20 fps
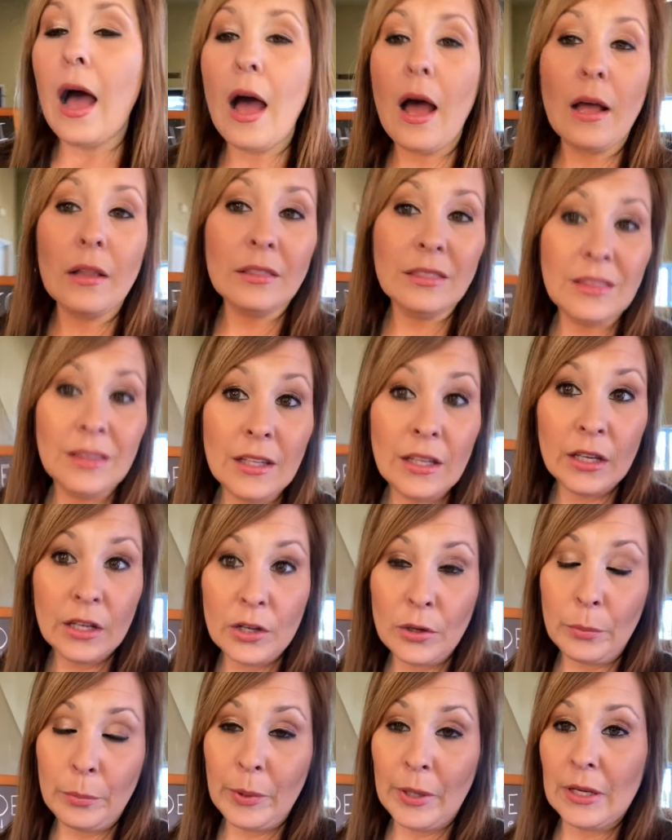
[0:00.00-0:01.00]
a
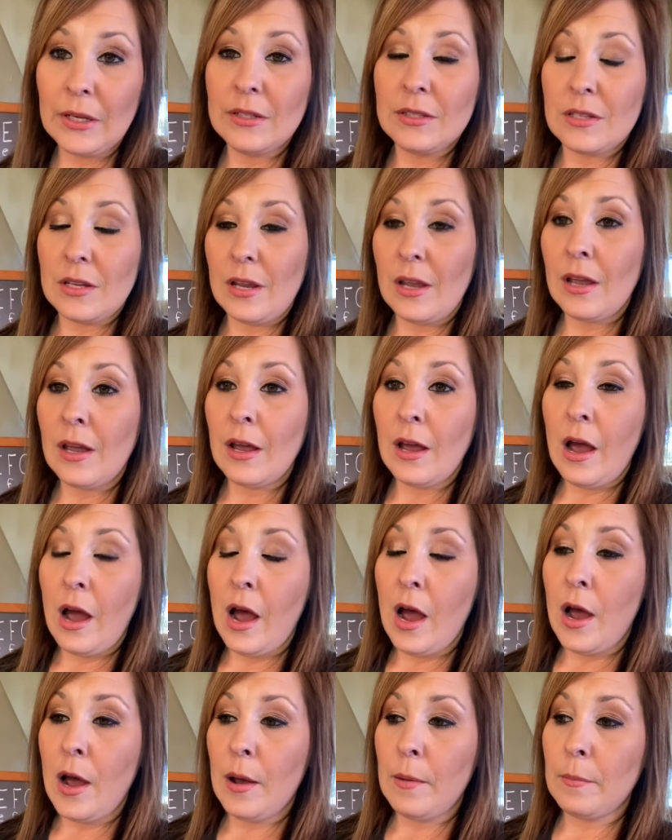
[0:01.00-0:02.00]
little bit
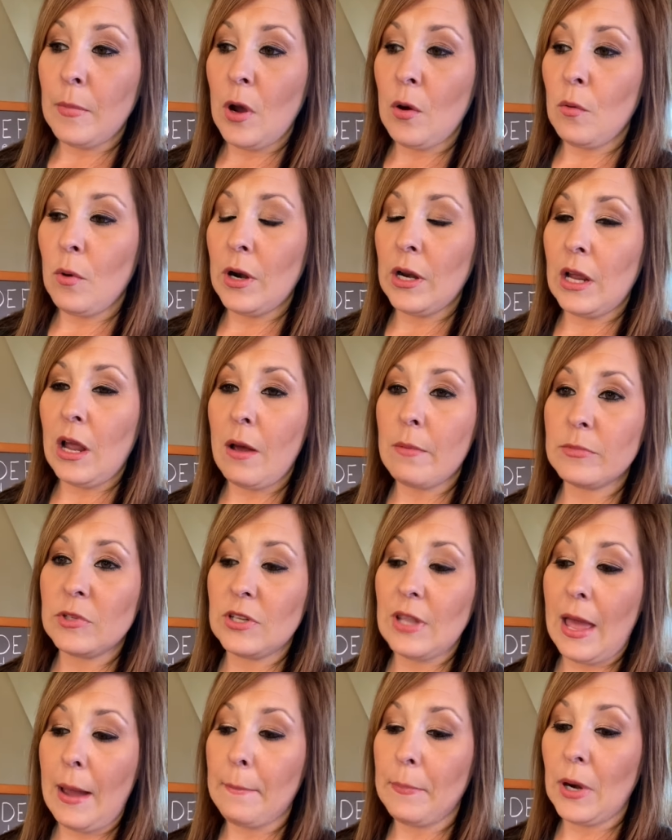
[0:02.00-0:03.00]
um, when it comes to that.